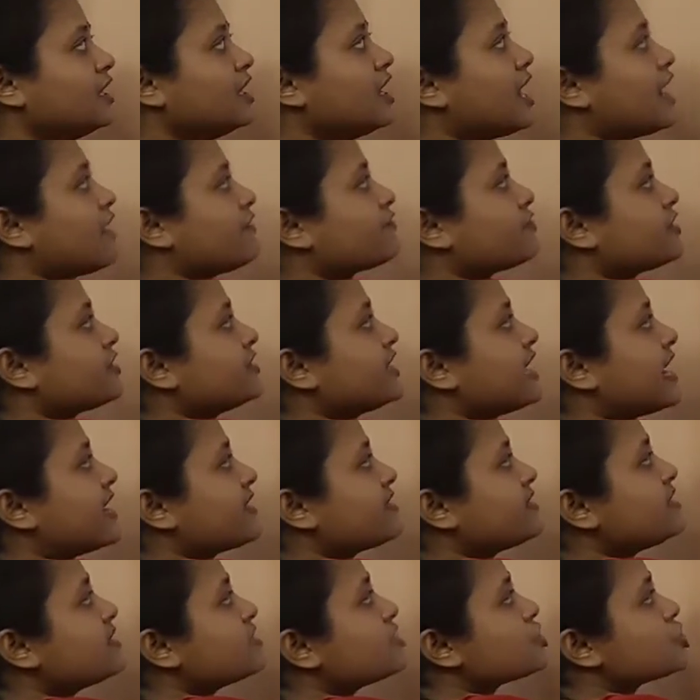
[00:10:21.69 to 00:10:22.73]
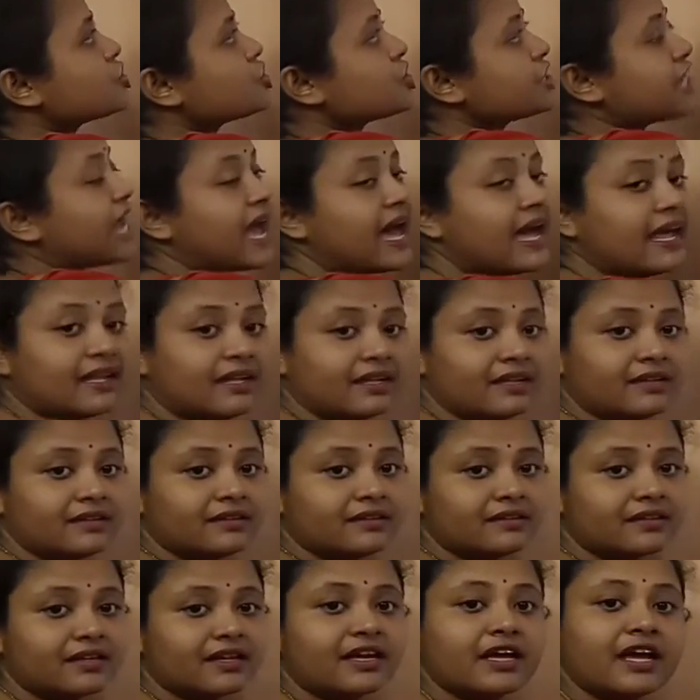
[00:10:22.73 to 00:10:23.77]
After that, shall
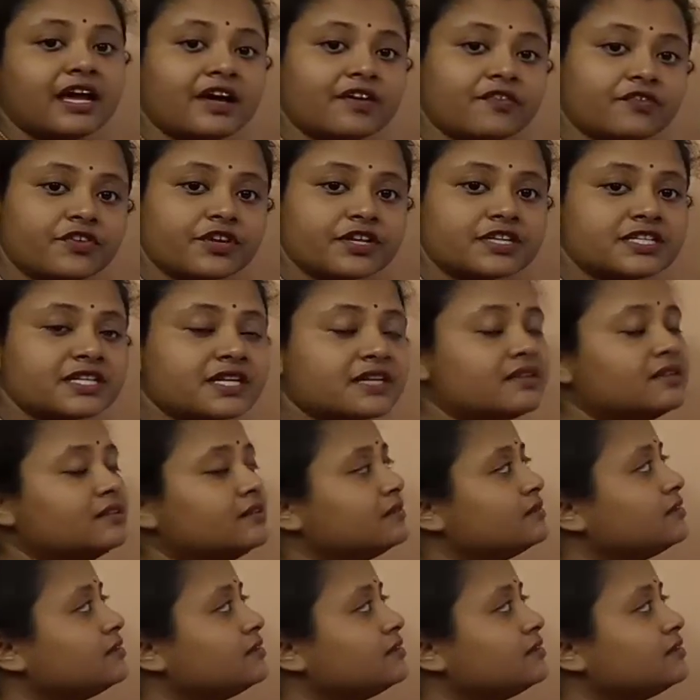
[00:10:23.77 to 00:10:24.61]
I have written.